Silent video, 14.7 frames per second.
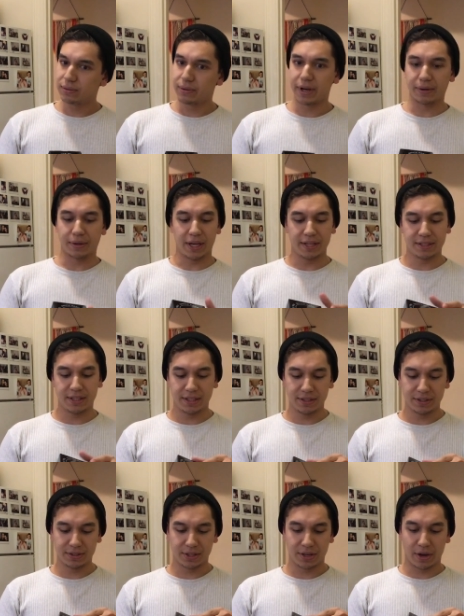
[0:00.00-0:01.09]
well, 18
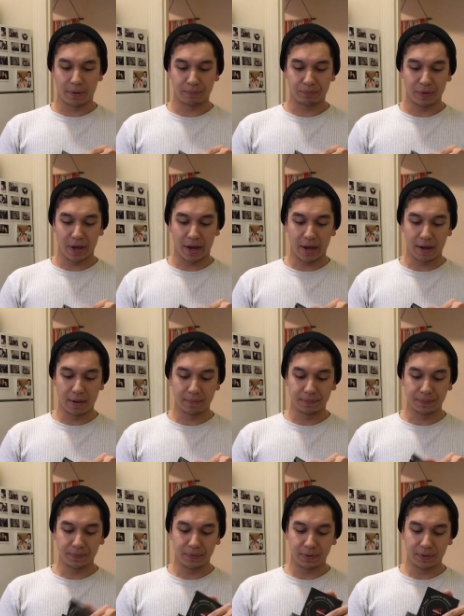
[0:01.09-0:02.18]
years ago.
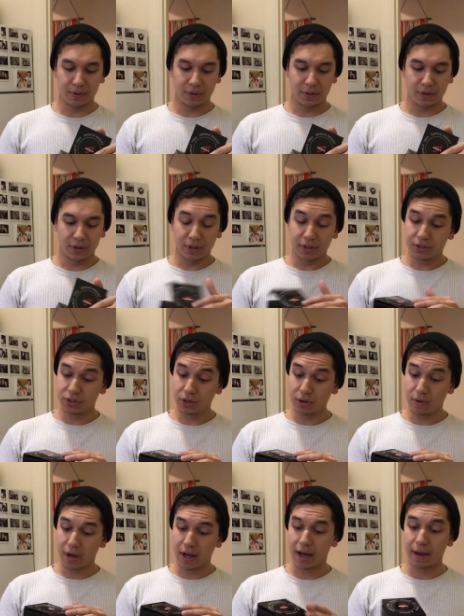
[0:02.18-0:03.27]
Um,
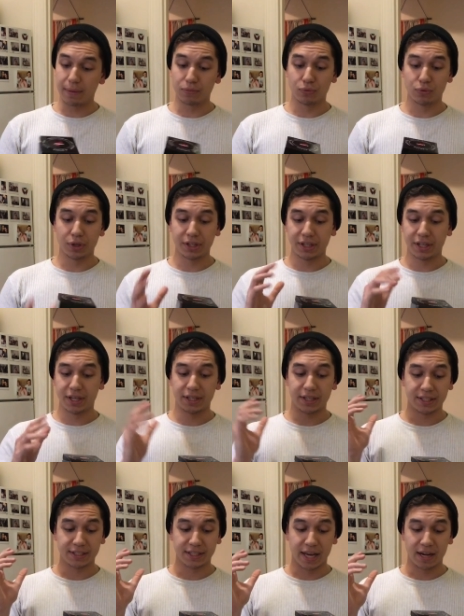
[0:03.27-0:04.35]
so I'm really
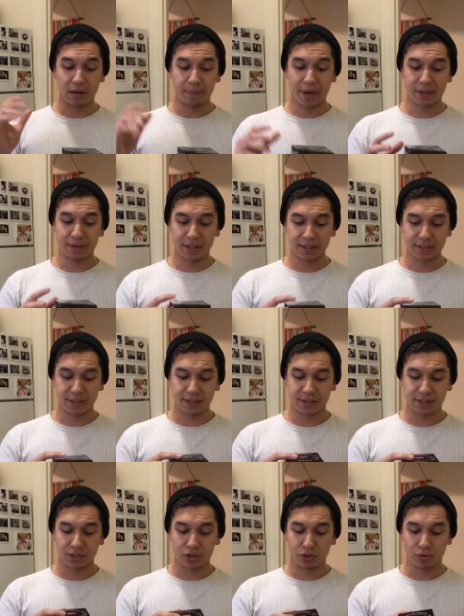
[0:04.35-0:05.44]
excited about this. This
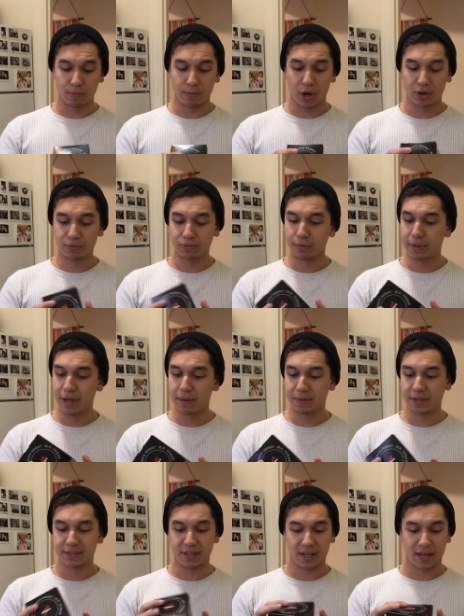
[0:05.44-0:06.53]
is a newer model from them.
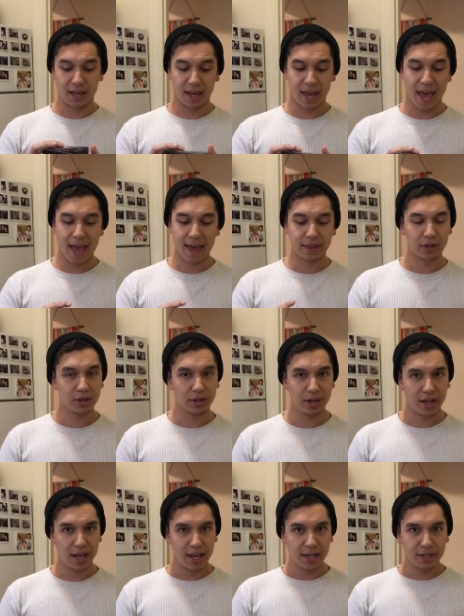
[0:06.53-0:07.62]
It's a
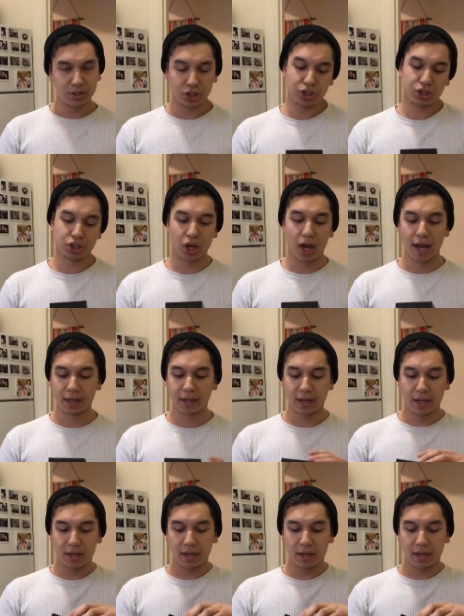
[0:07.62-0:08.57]
heathered G-Shock.